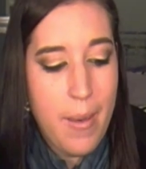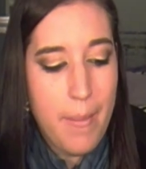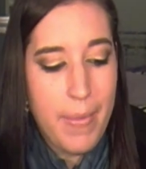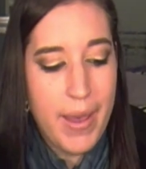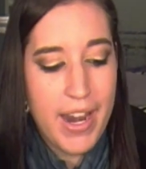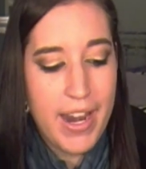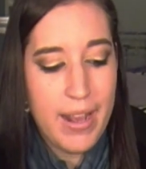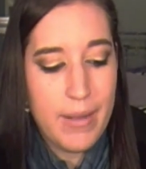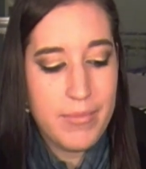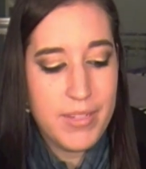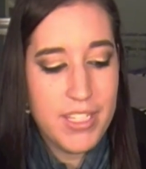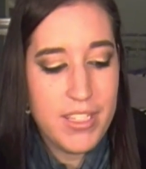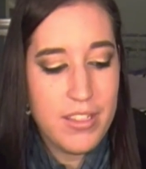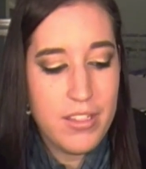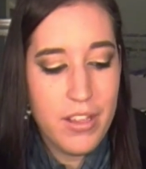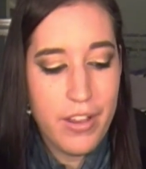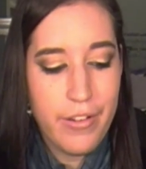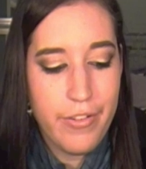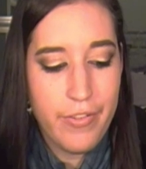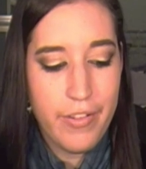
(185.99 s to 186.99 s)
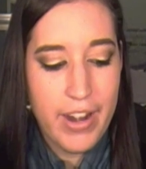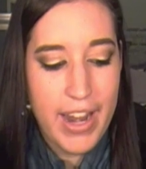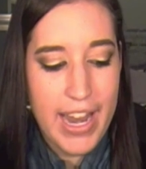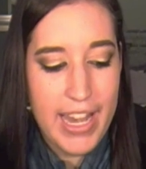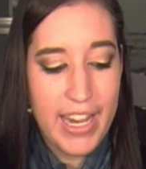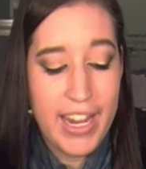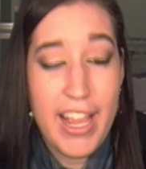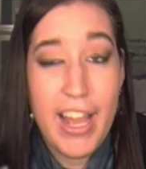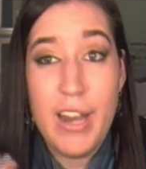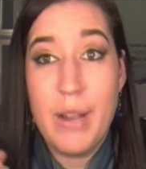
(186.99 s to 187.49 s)
but just look for
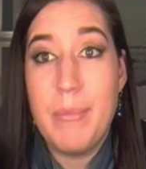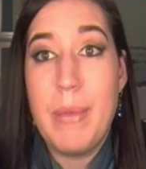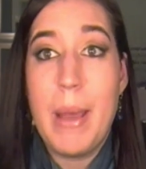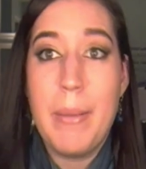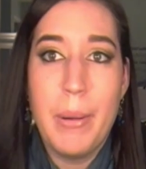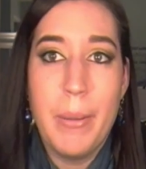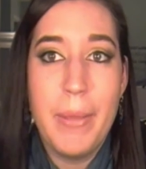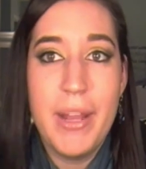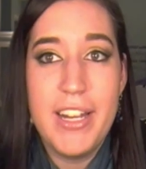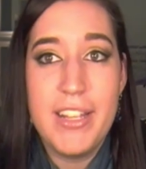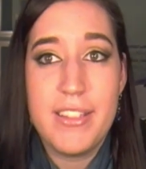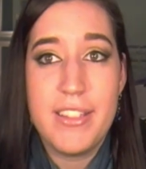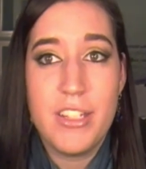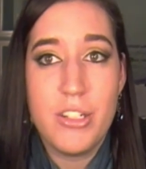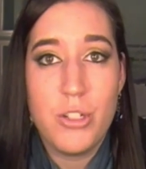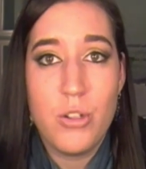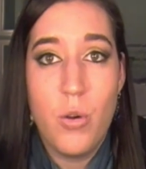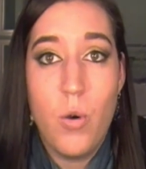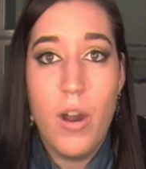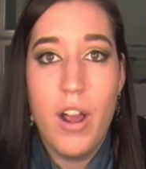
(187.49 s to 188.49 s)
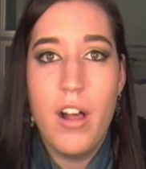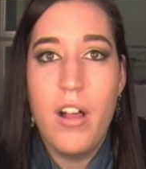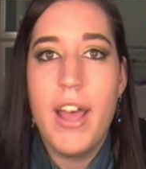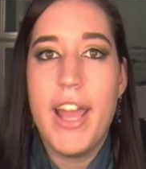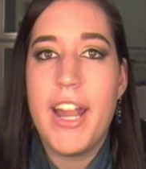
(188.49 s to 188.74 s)
any kind of peppermint essential oil.